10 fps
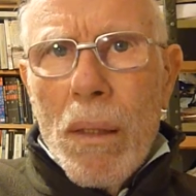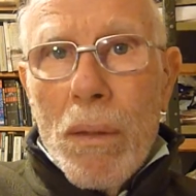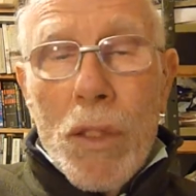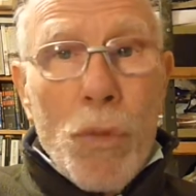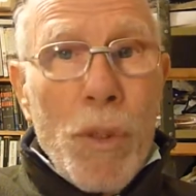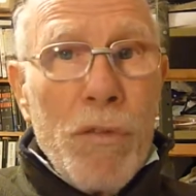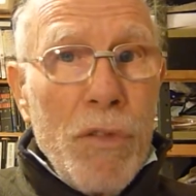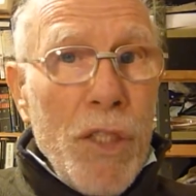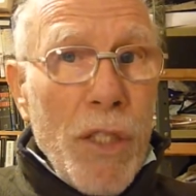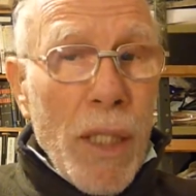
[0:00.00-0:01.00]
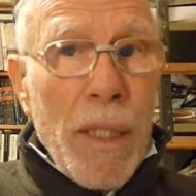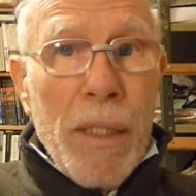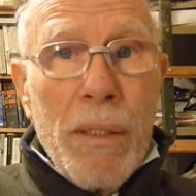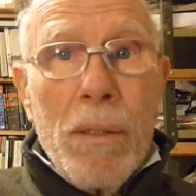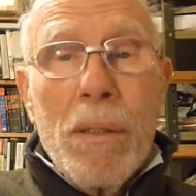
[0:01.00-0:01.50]
This would have
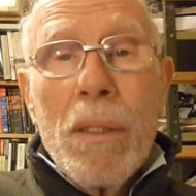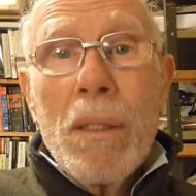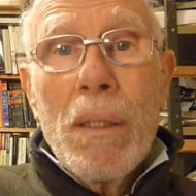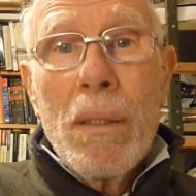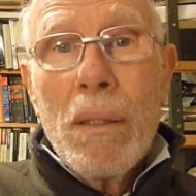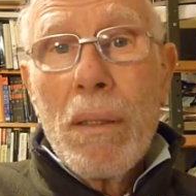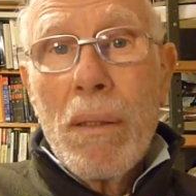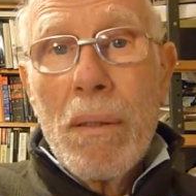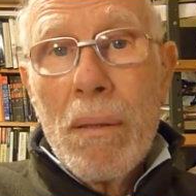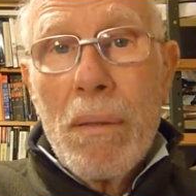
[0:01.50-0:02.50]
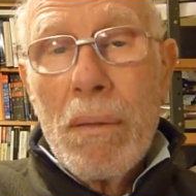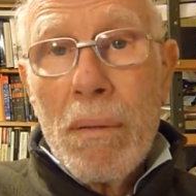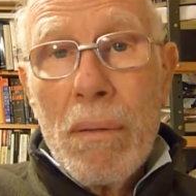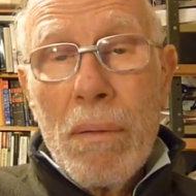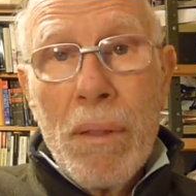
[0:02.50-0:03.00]
retained
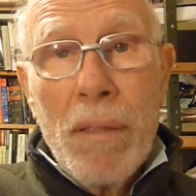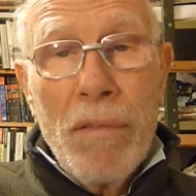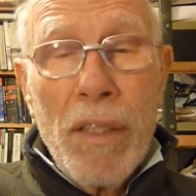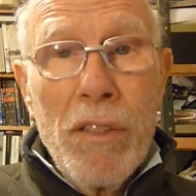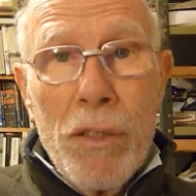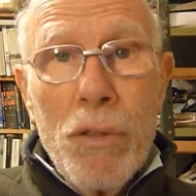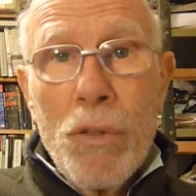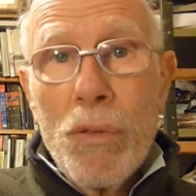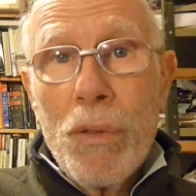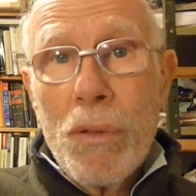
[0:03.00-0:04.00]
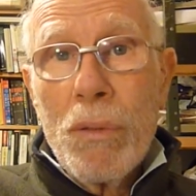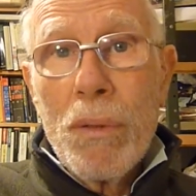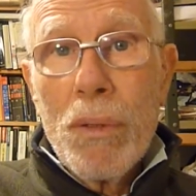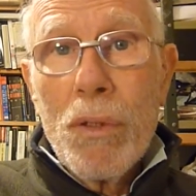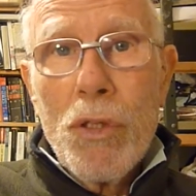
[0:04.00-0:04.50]
the very useful
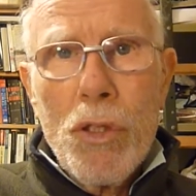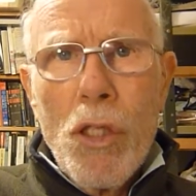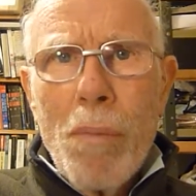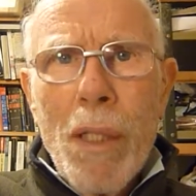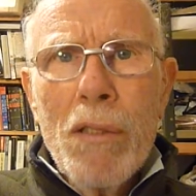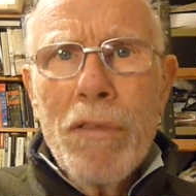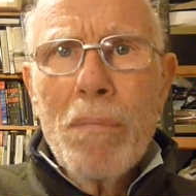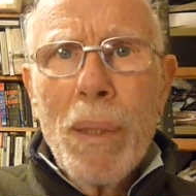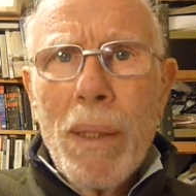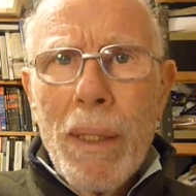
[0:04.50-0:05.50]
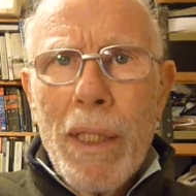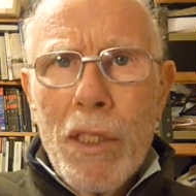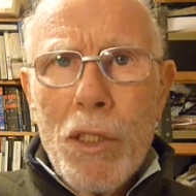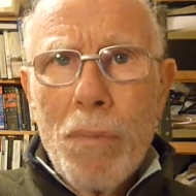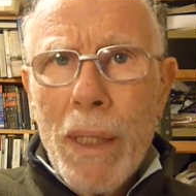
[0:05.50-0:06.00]
stopover
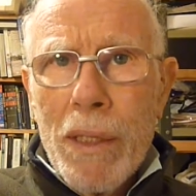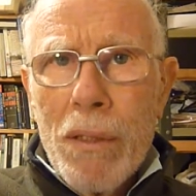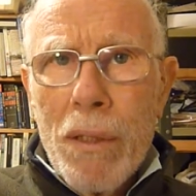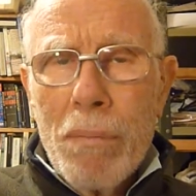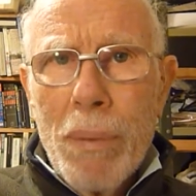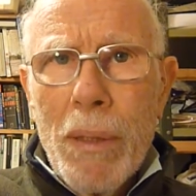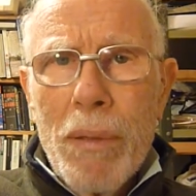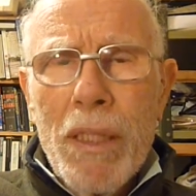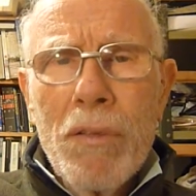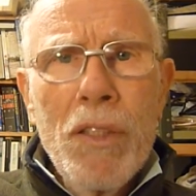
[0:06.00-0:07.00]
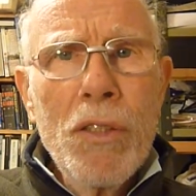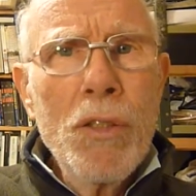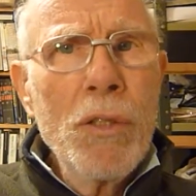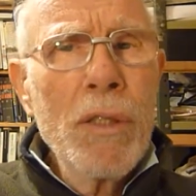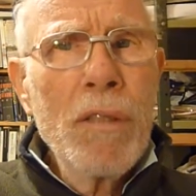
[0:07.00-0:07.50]
parking space that people had
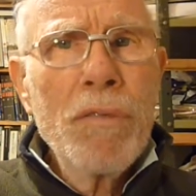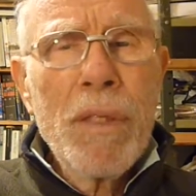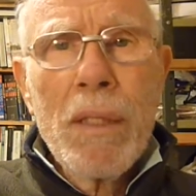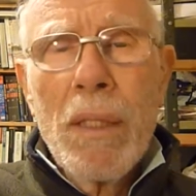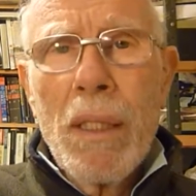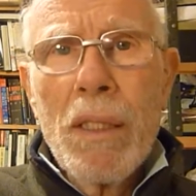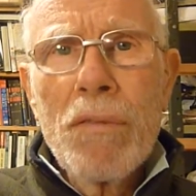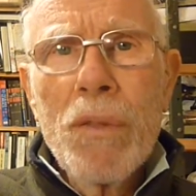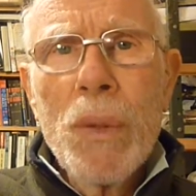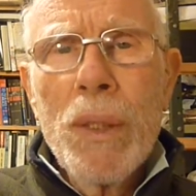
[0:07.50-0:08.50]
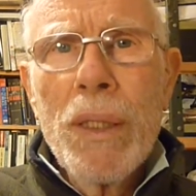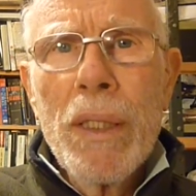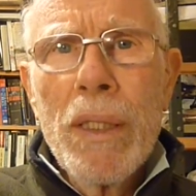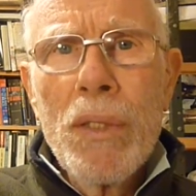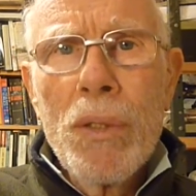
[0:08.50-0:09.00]
enjoyed for the last 40
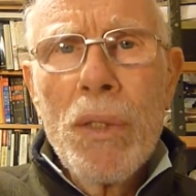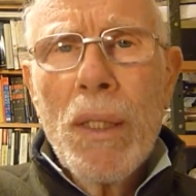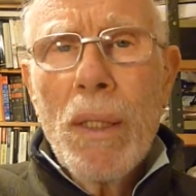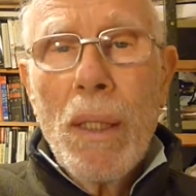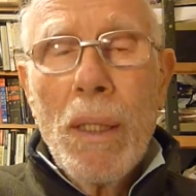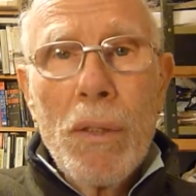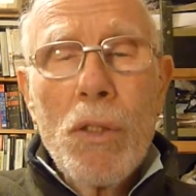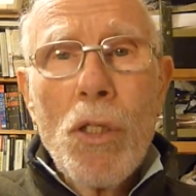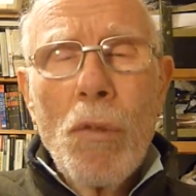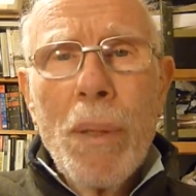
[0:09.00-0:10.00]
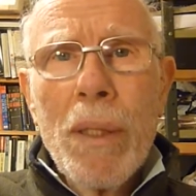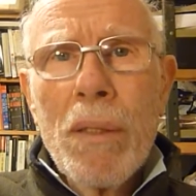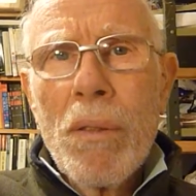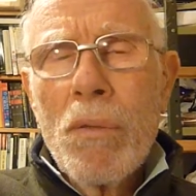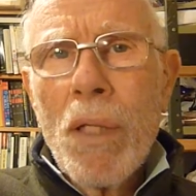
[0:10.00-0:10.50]
years at the top end
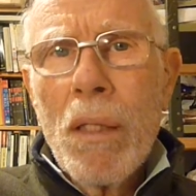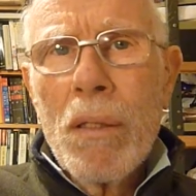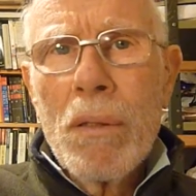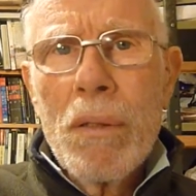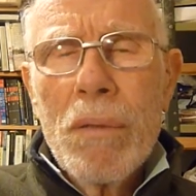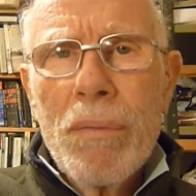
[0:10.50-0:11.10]
of the road.